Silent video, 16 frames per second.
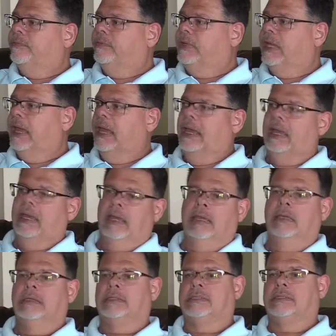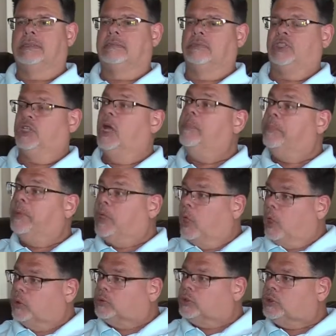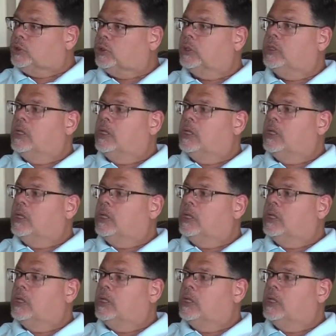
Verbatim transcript: gay subculture.